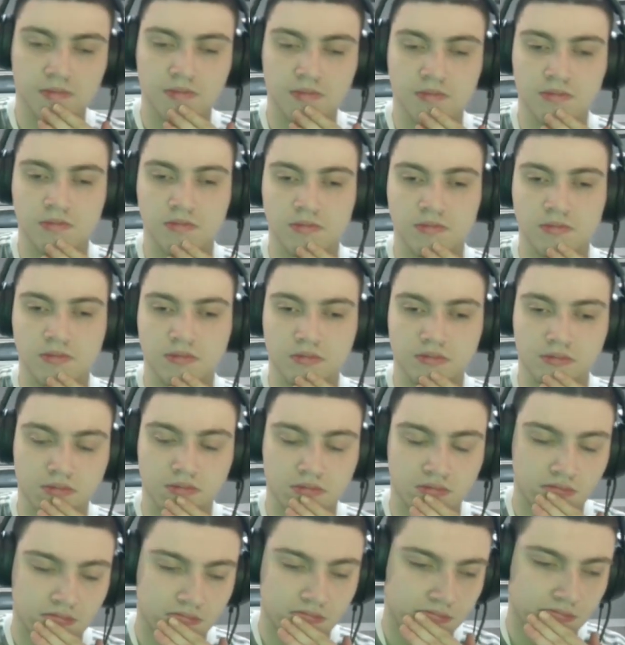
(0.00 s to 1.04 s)
when did
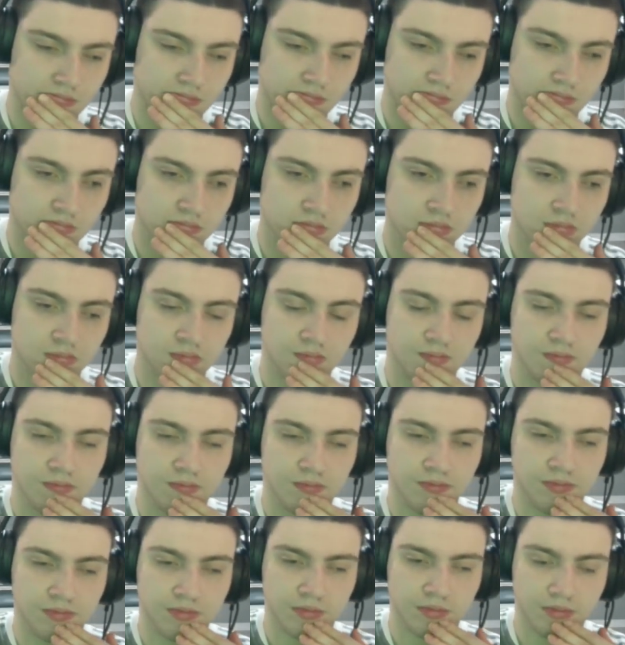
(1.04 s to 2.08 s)
we bring him in? About
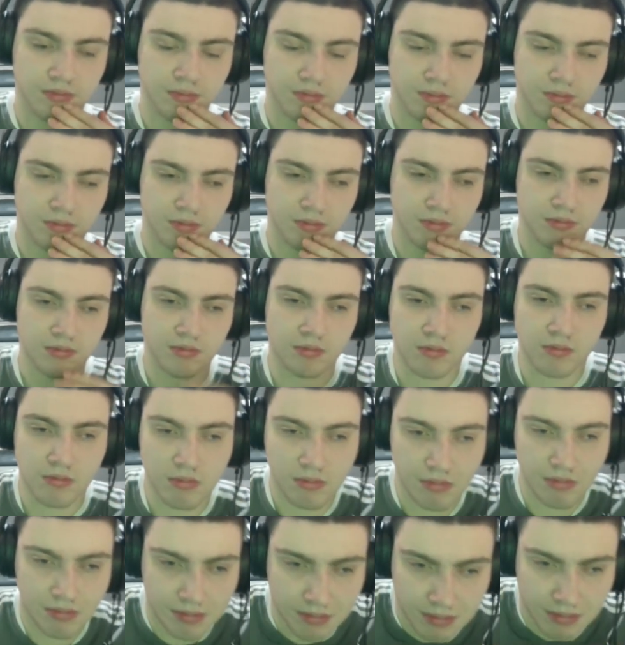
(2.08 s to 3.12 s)
18 months
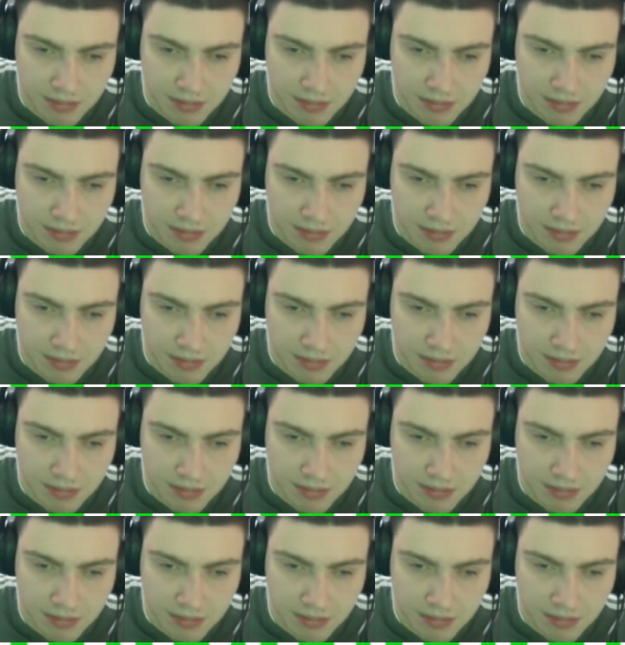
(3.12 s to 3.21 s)
ago.